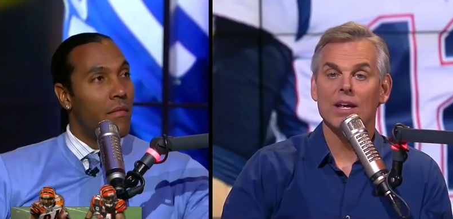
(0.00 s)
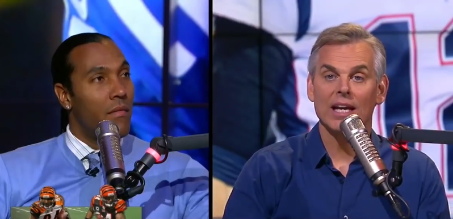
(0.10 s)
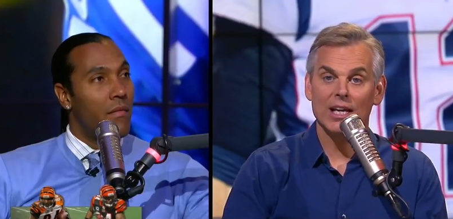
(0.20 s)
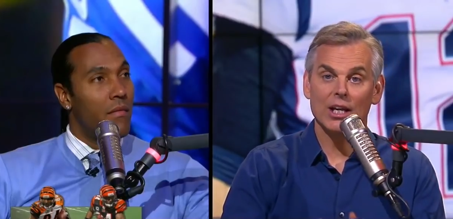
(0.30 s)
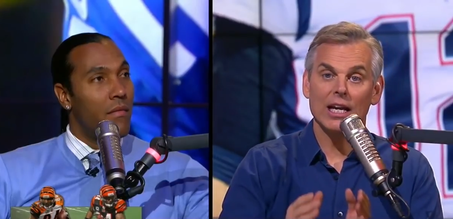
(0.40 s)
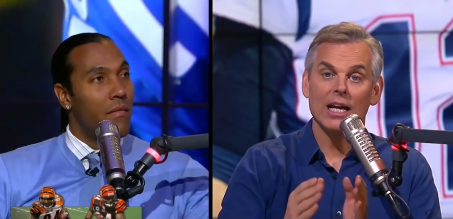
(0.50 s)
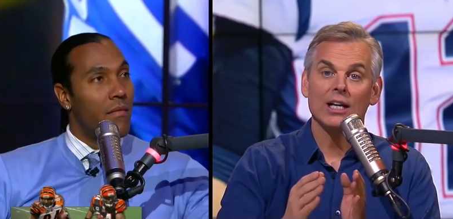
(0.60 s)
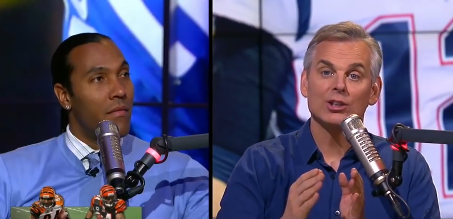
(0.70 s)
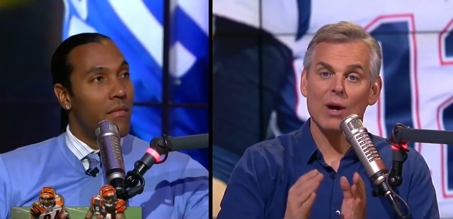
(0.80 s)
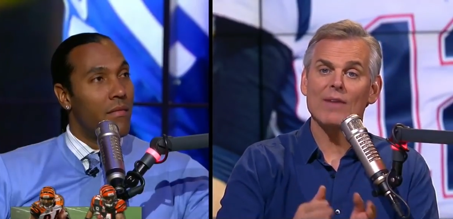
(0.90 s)
Speaker 1: He
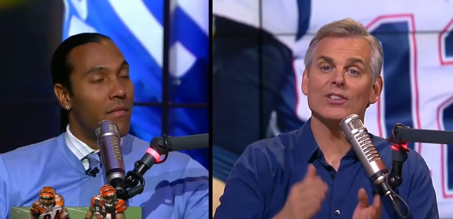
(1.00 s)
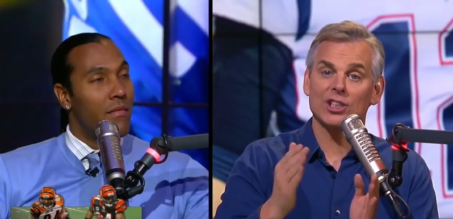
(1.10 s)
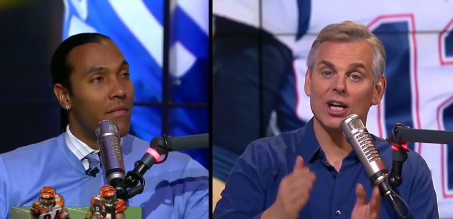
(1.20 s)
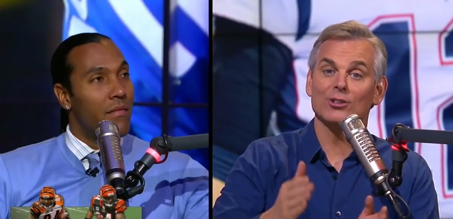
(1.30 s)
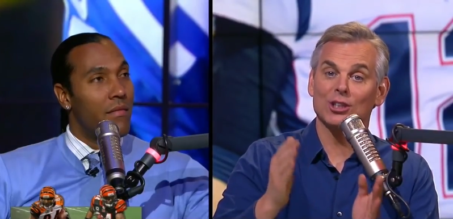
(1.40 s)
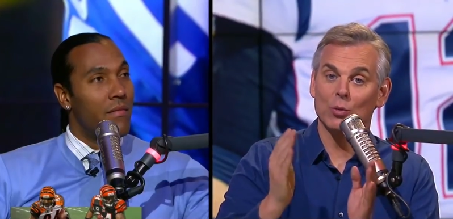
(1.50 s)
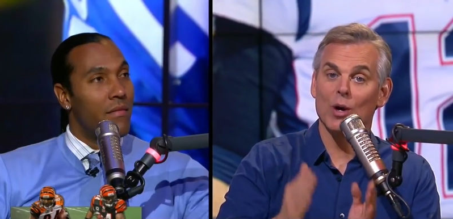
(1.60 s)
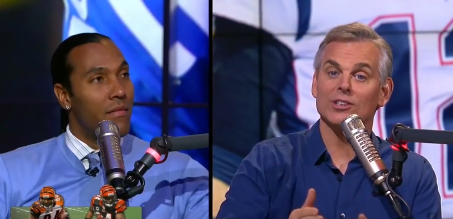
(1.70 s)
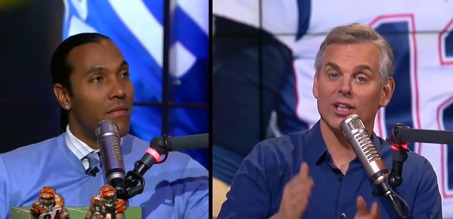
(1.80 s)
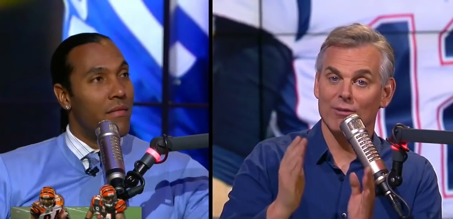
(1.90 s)
Travis Kelce
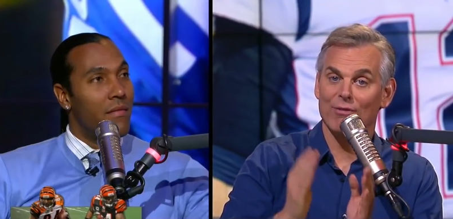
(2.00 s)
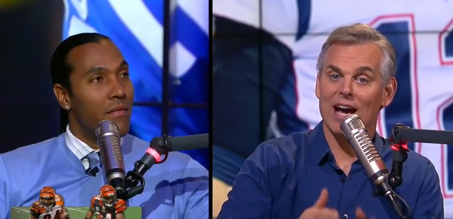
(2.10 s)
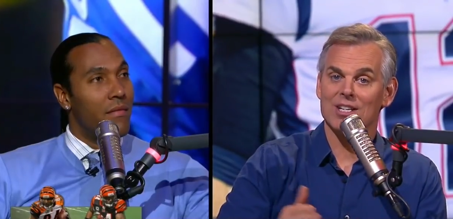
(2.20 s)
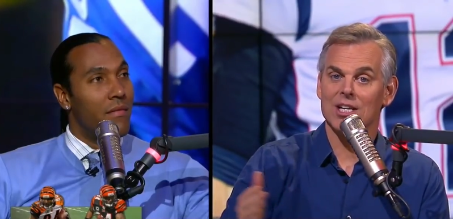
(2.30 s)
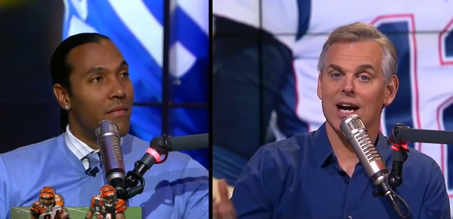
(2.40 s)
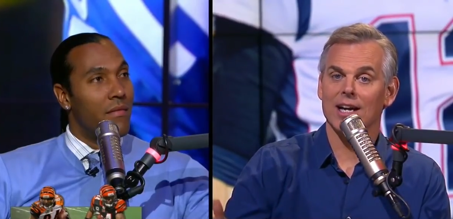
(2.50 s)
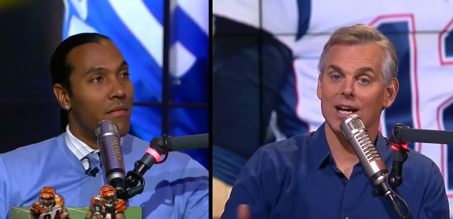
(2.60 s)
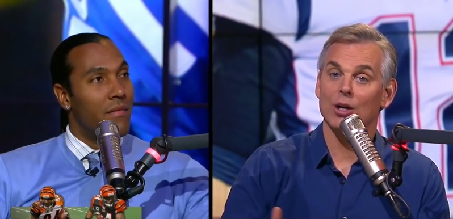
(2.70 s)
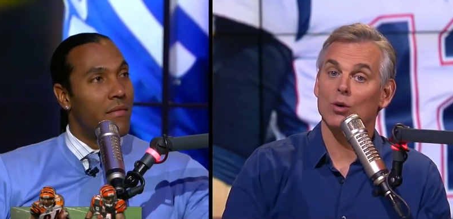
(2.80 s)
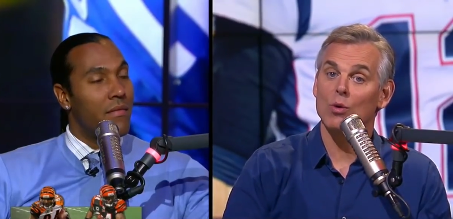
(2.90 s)
runs like a fast tight
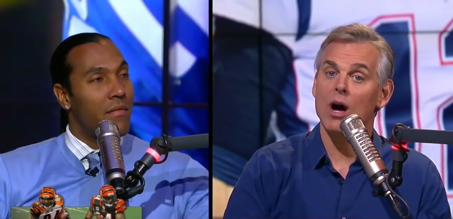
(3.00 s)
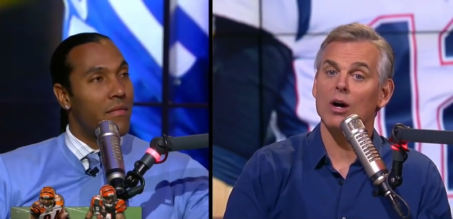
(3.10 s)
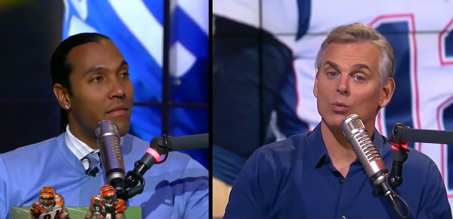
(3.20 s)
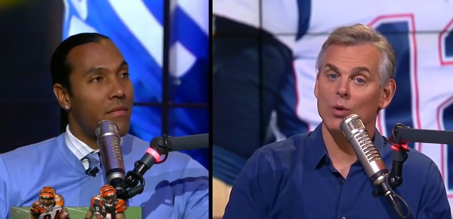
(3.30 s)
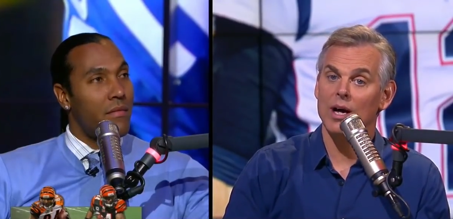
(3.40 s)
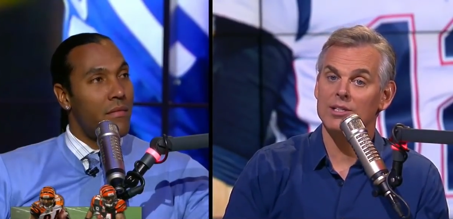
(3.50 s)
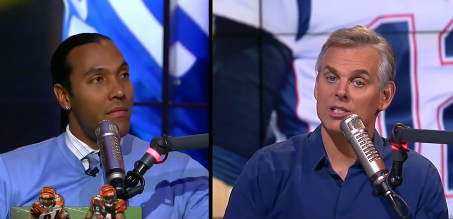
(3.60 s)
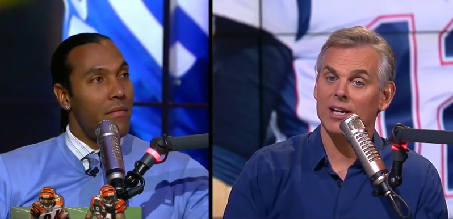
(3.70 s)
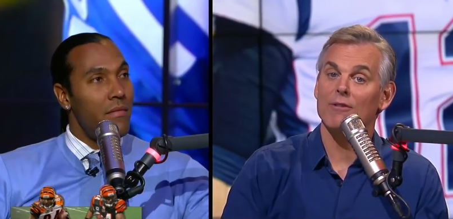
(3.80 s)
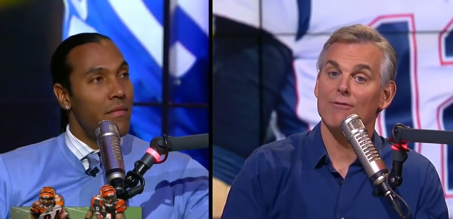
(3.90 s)
end. Gronk runs
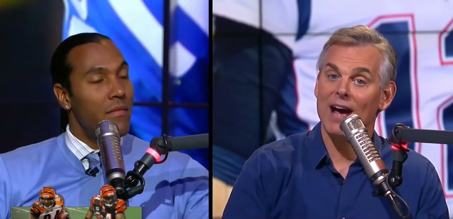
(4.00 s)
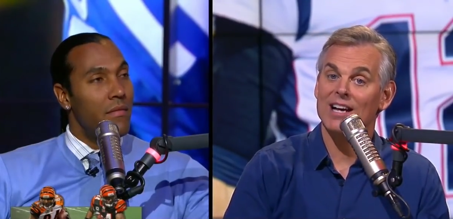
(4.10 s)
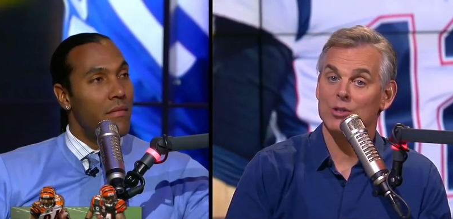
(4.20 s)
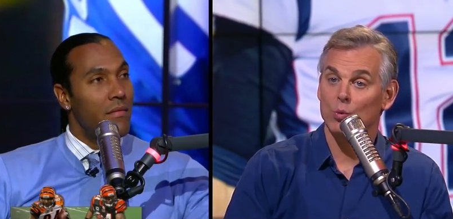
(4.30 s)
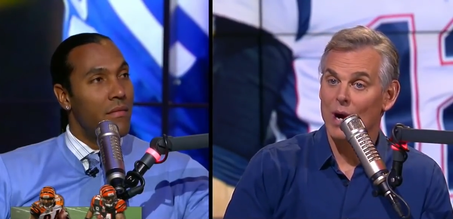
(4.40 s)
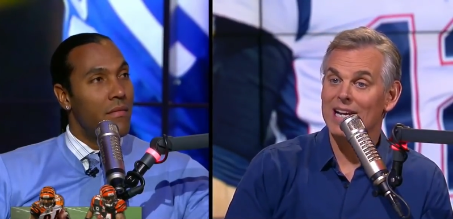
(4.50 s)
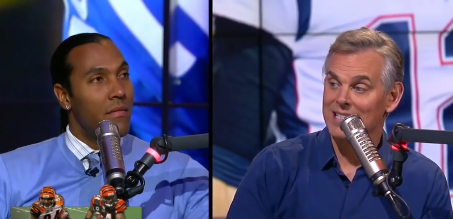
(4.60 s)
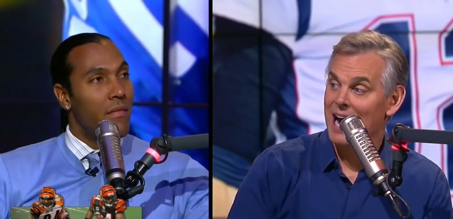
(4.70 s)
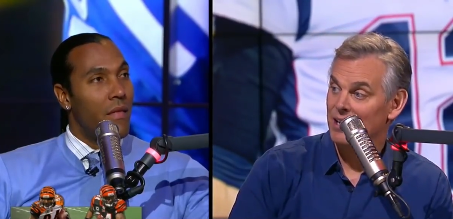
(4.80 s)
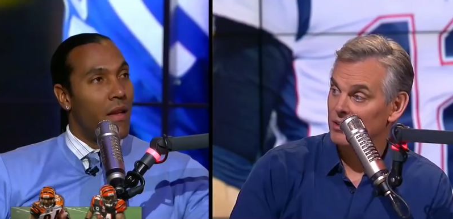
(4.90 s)
like a fast right
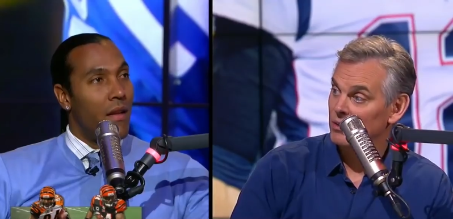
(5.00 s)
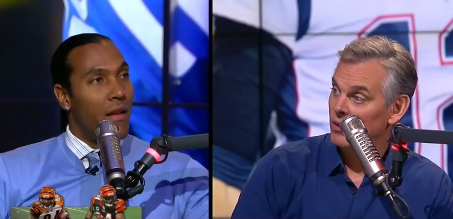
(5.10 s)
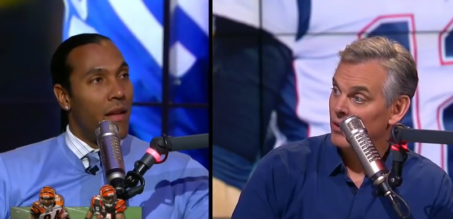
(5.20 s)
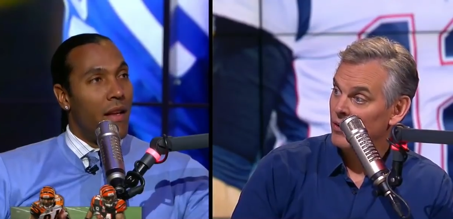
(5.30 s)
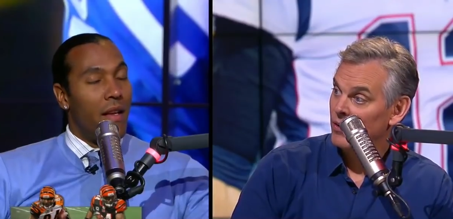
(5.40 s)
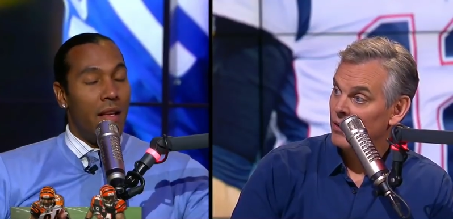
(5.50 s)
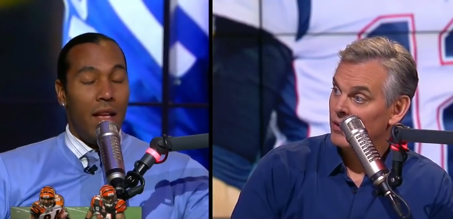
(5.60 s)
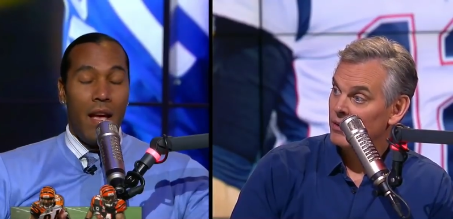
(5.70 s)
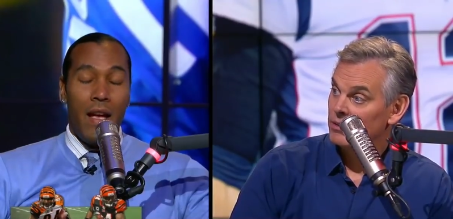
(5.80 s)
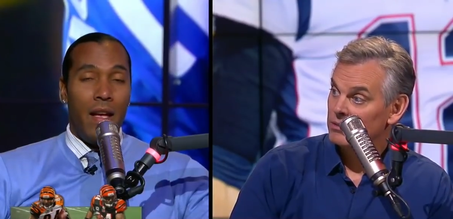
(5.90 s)
tackle.
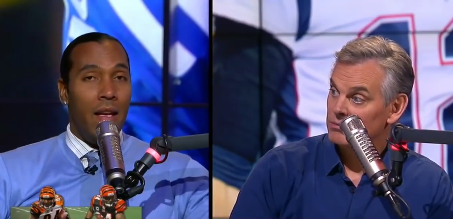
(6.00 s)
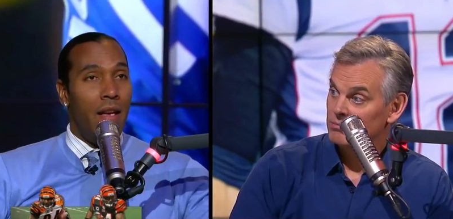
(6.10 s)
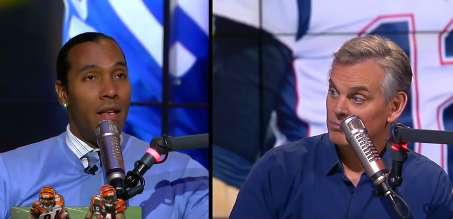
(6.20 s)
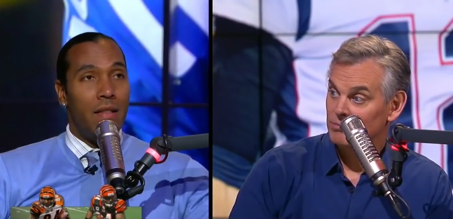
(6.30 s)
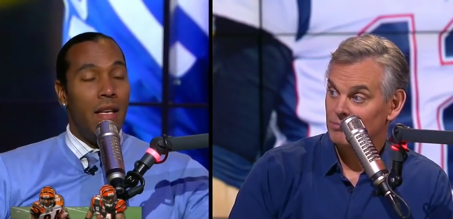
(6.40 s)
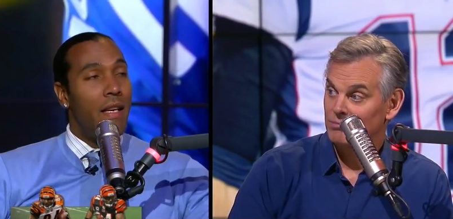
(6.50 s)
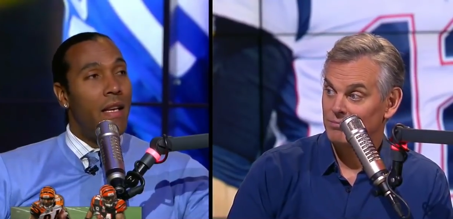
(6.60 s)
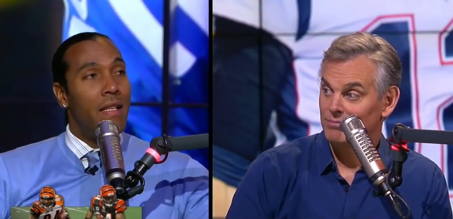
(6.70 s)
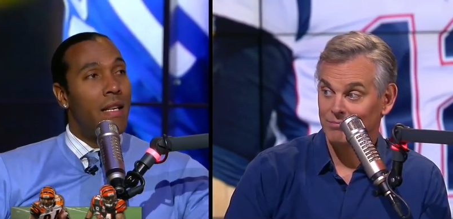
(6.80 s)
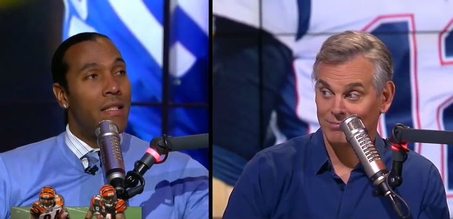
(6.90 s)
Speaker 2: Yeah, it, it's he
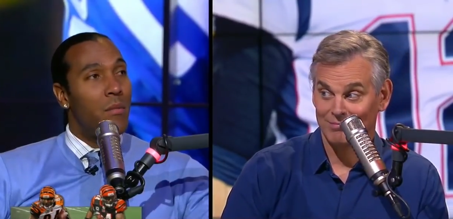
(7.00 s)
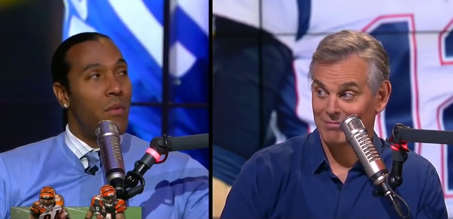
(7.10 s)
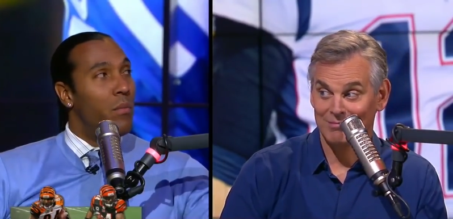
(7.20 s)
he doesn't.